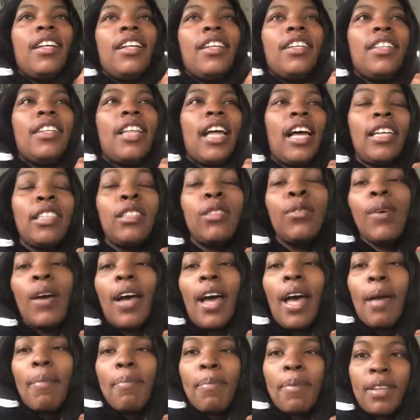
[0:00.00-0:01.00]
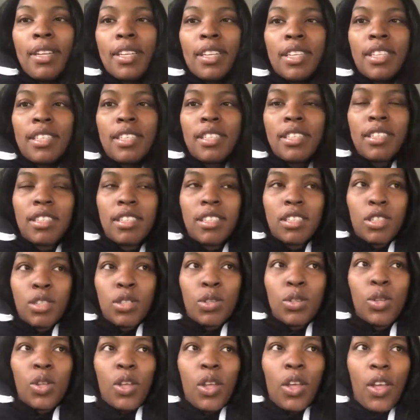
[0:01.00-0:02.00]
That's what
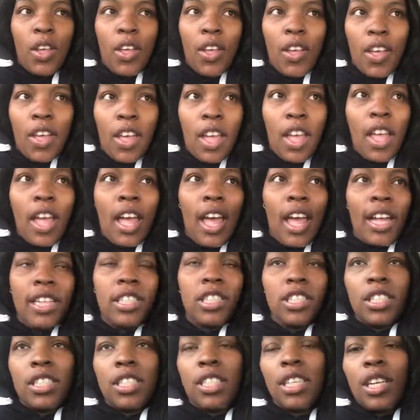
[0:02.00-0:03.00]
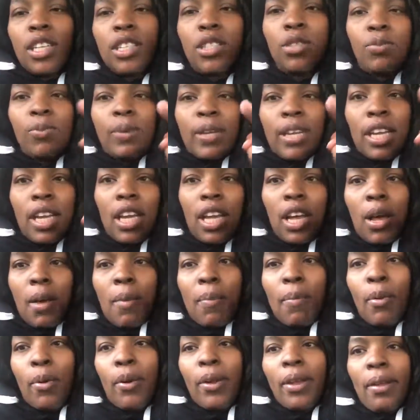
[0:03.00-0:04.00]
happens at your 6-week
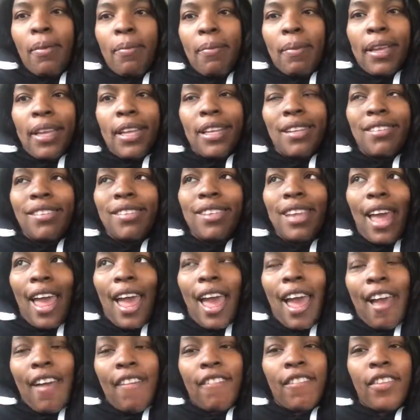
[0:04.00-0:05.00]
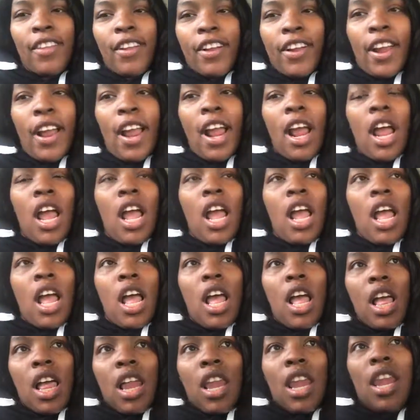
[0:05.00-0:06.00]
appointment after
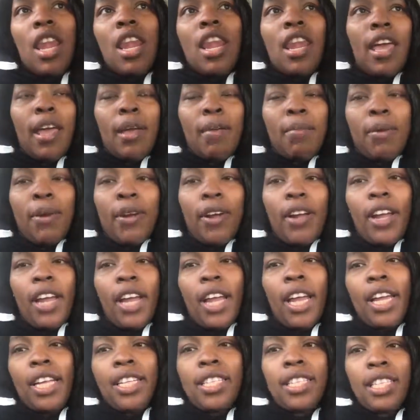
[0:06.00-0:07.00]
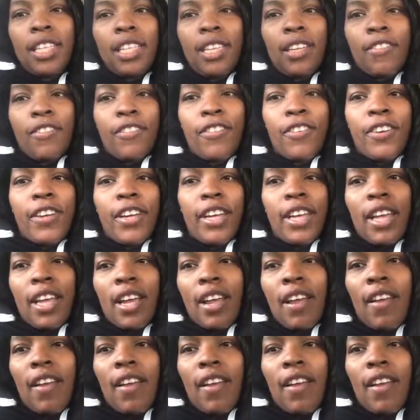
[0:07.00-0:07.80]
labor and delivery.